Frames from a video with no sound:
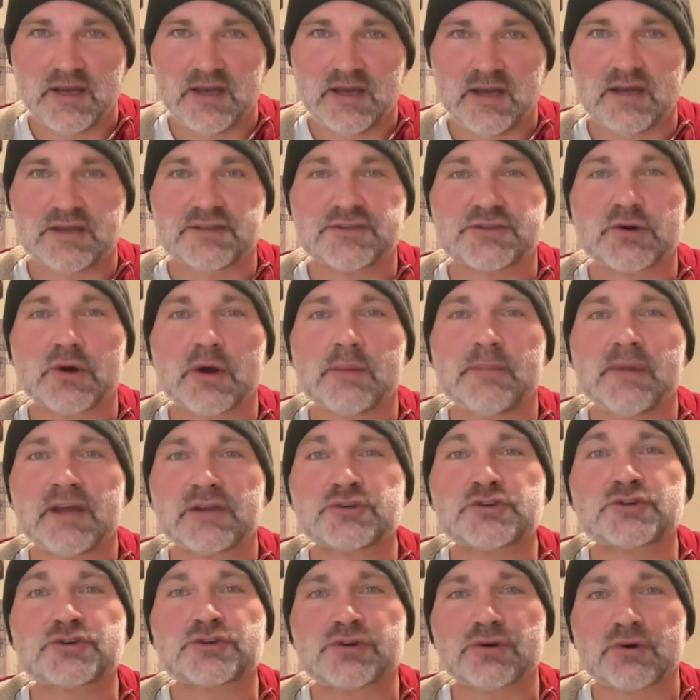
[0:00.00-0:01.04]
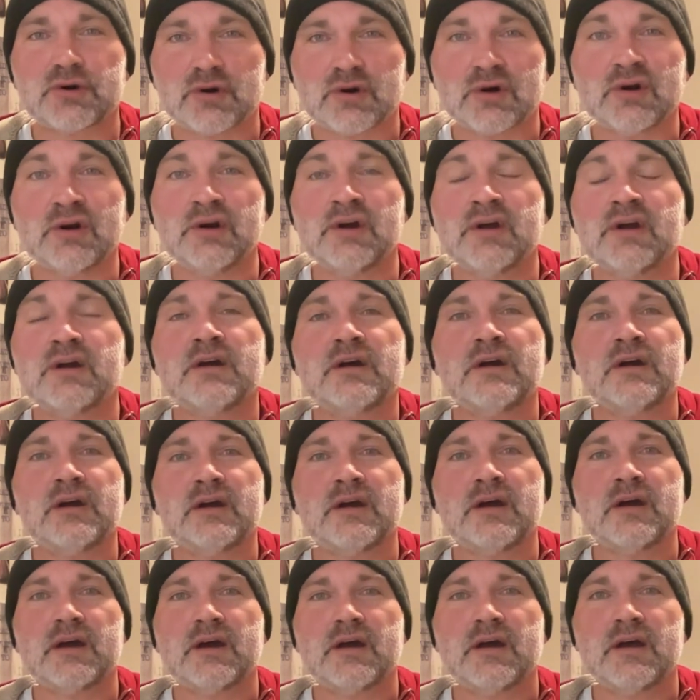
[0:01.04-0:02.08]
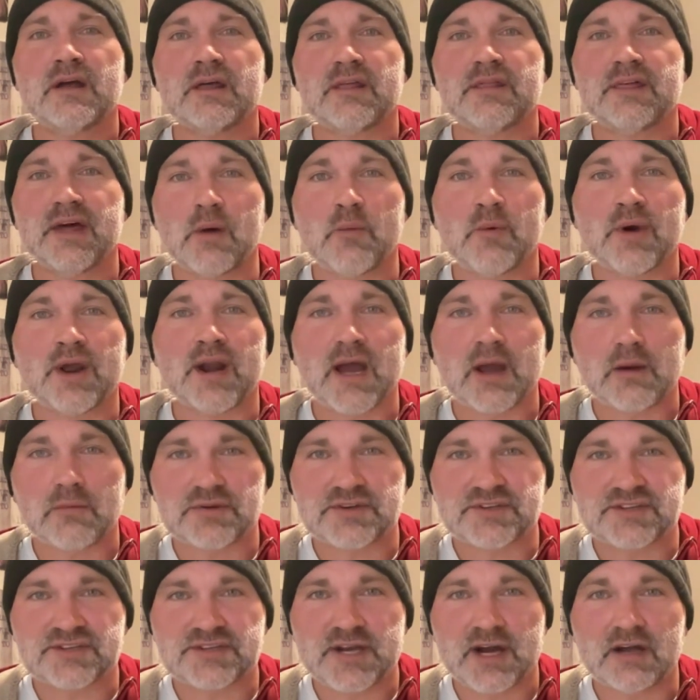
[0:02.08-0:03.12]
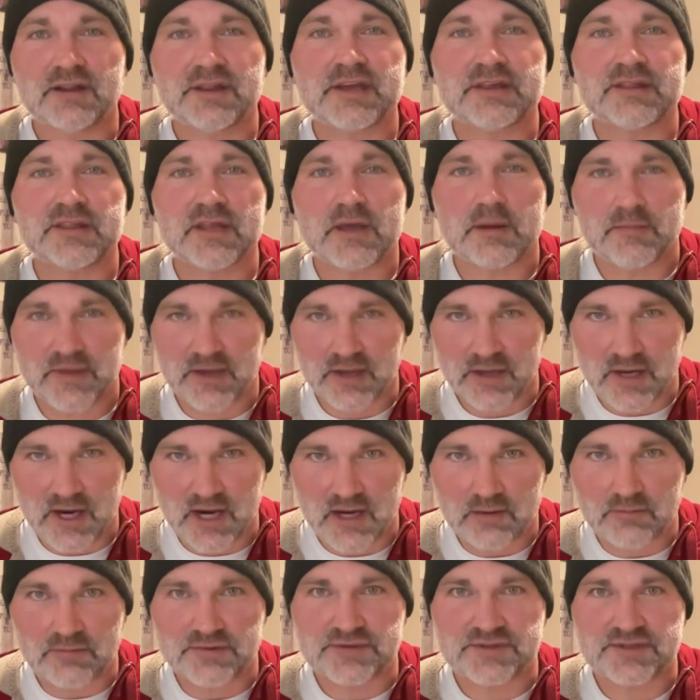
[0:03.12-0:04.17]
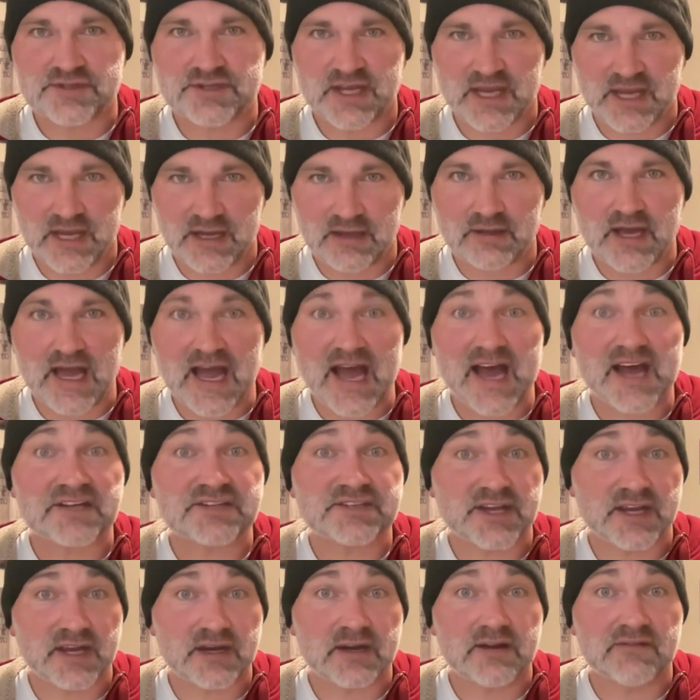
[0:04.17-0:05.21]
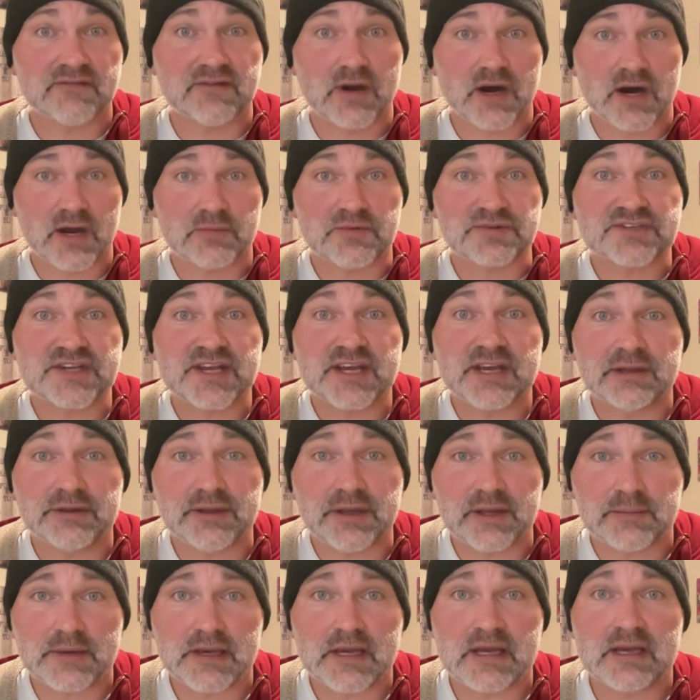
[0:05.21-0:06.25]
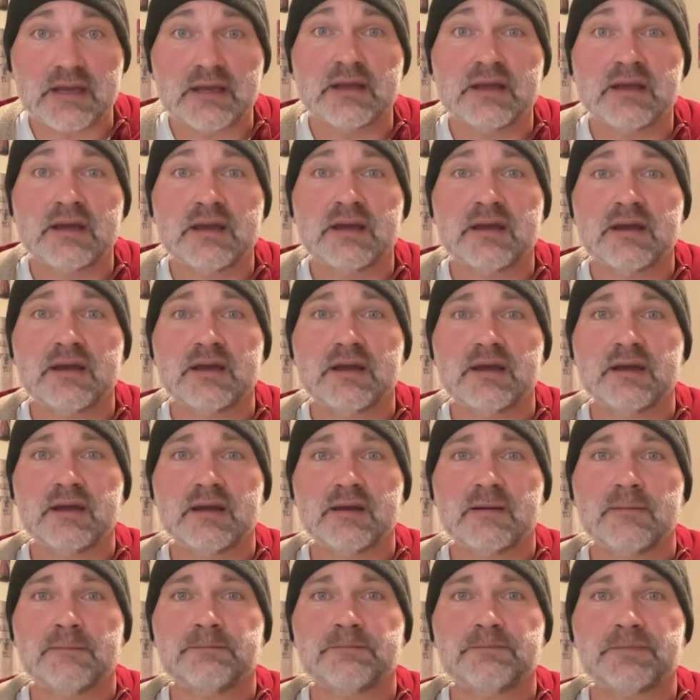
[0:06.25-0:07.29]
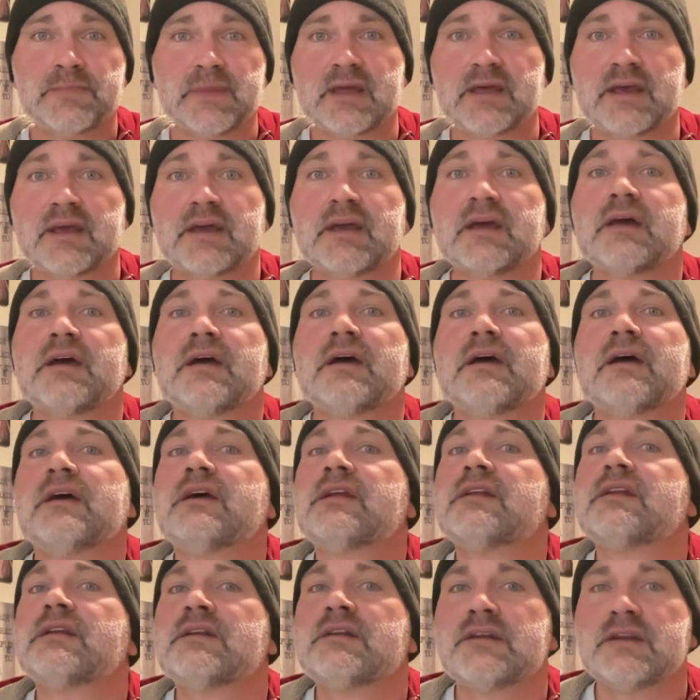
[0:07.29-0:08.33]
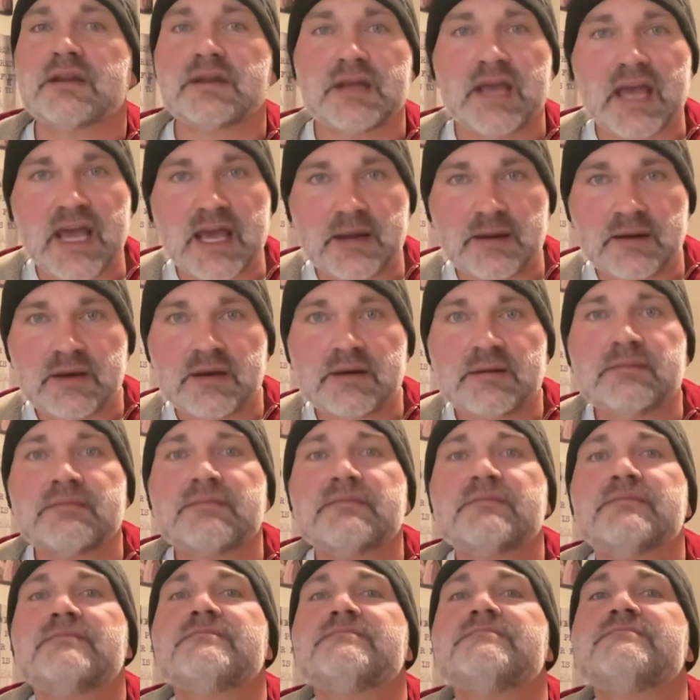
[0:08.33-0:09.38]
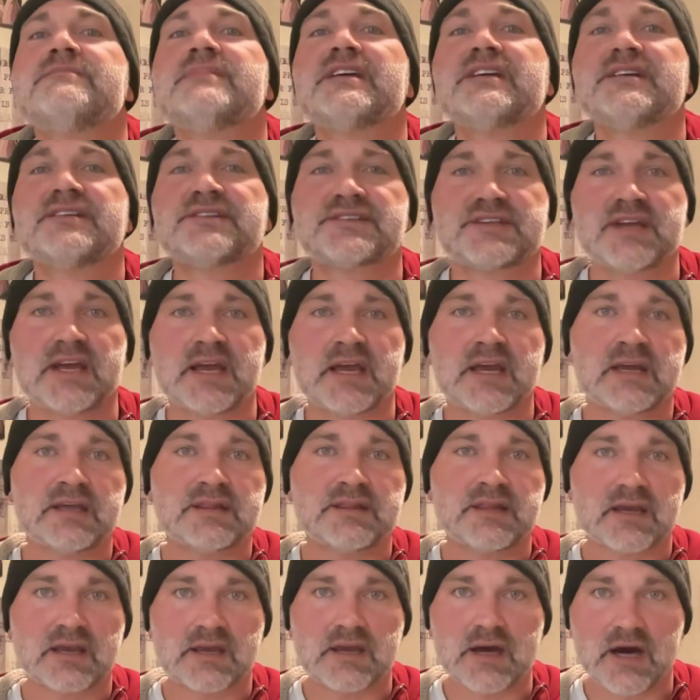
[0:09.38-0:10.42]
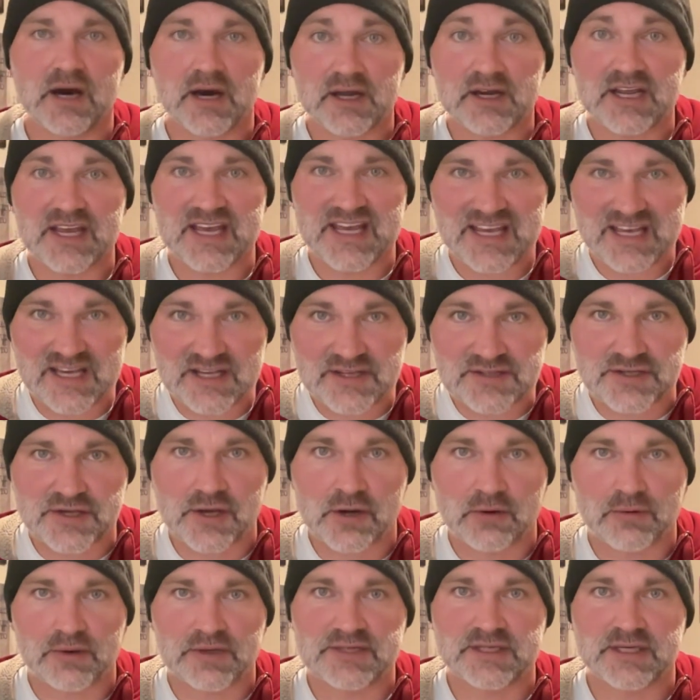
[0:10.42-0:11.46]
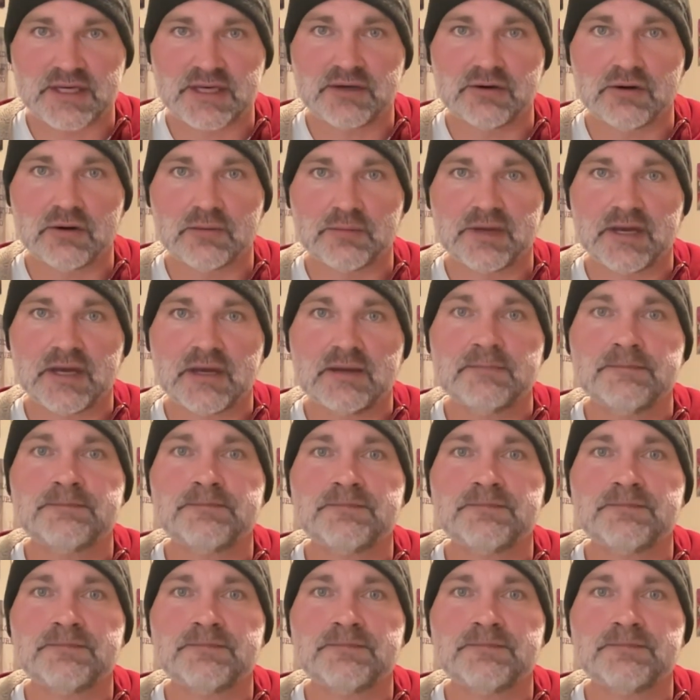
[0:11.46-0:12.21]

And so I made sure that when I was telling them that God was heal, asking if God was healing me, and and me saying that God is going to heal me,